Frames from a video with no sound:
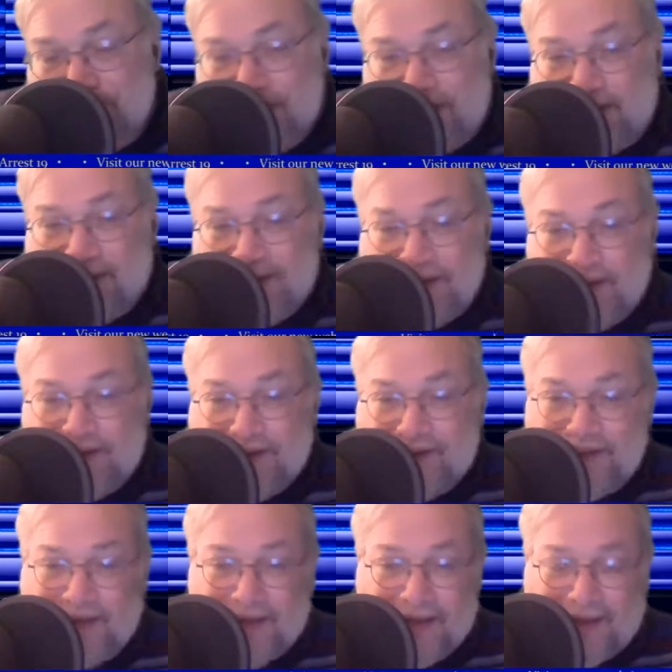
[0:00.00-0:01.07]
on,
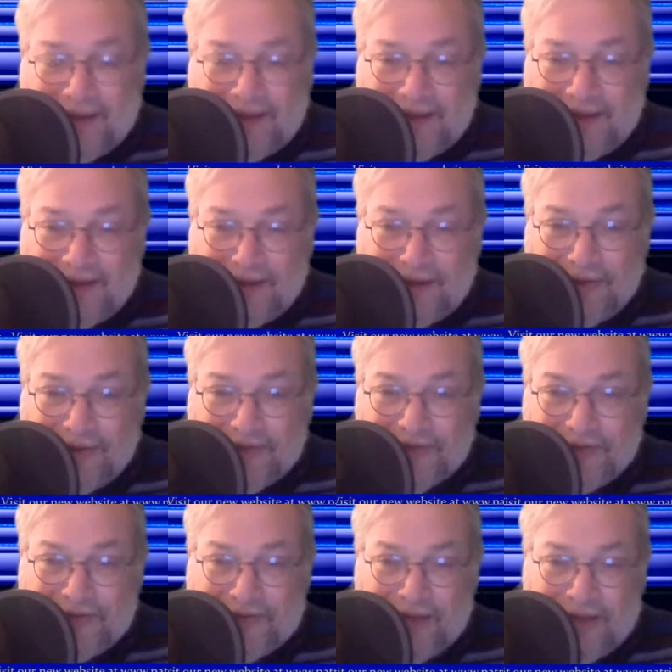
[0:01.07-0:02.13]
this
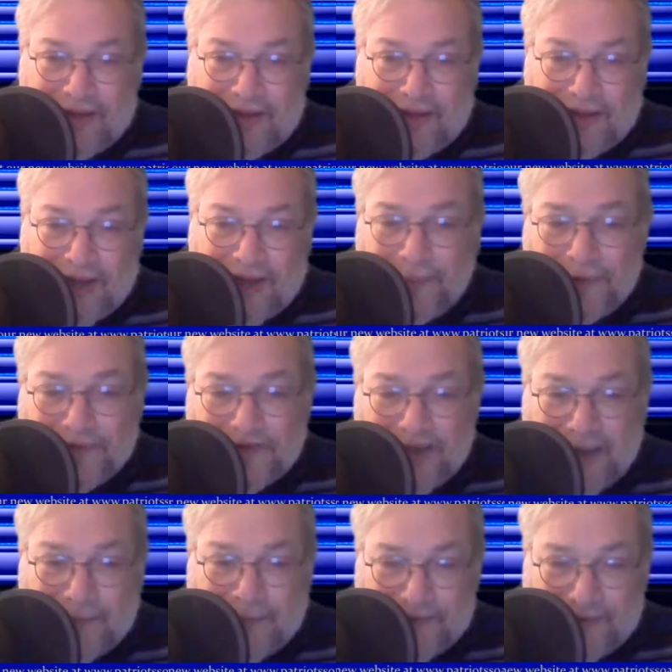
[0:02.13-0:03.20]
is a couple
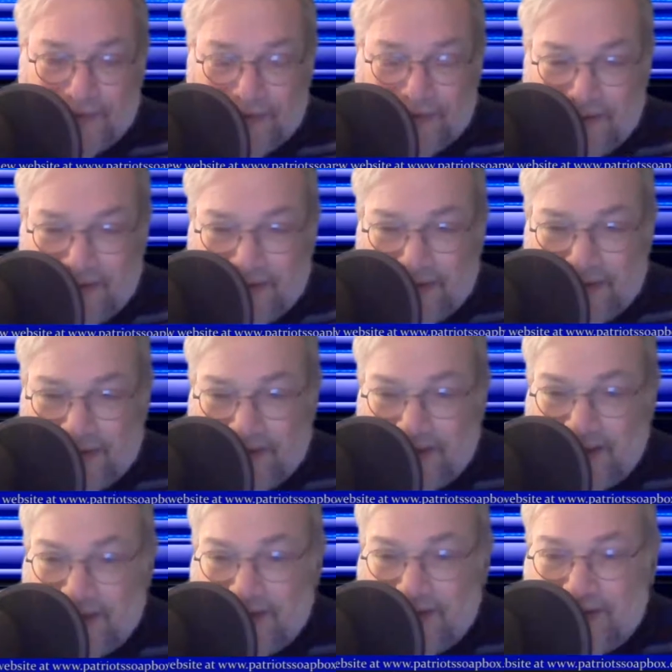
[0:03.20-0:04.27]
chapters.
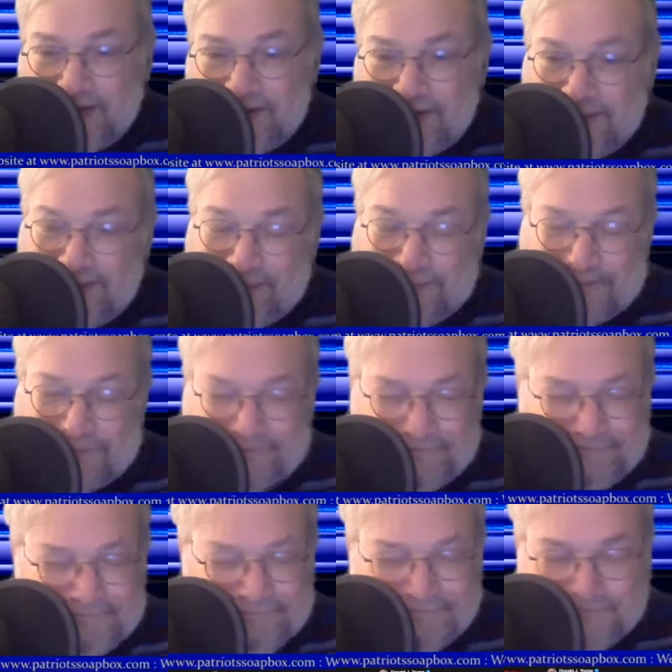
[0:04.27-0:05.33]
And
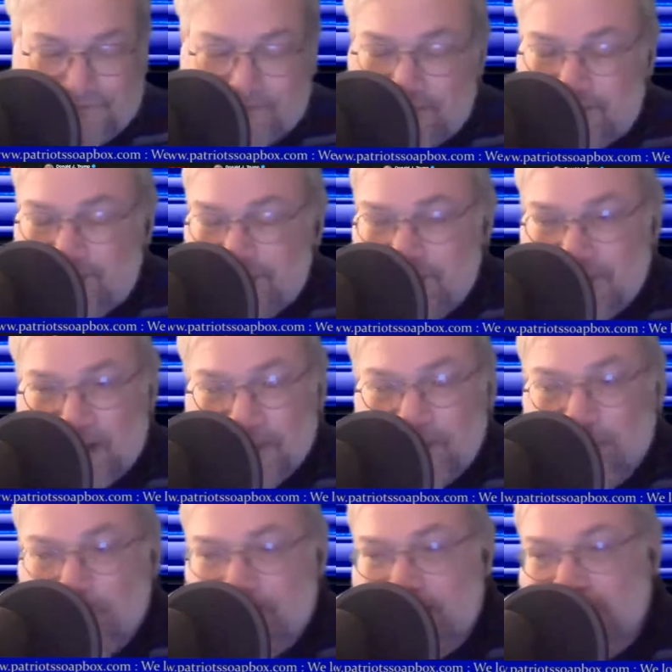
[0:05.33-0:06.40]
I mean,
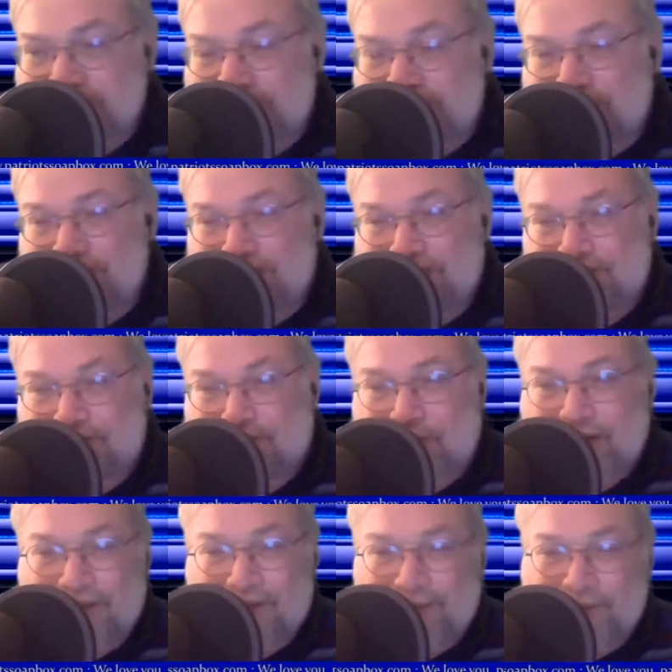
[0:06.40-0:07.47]
we're not talking
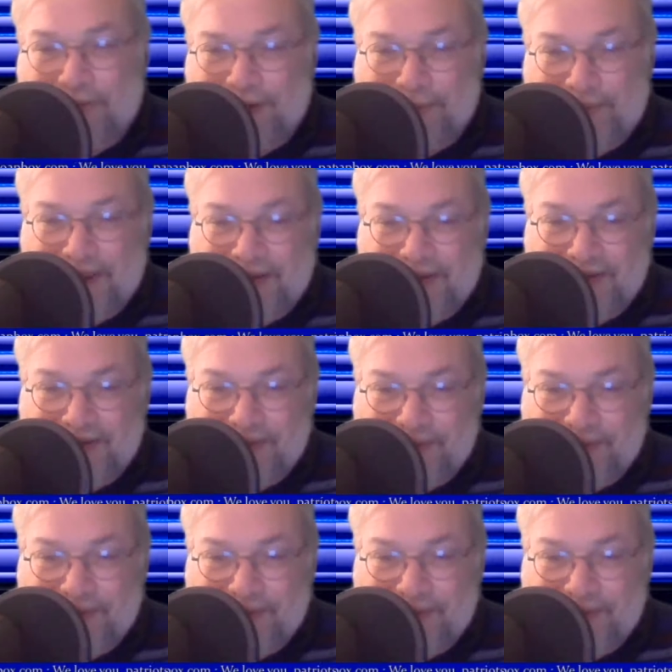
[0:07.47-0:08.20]
20, 30 pages.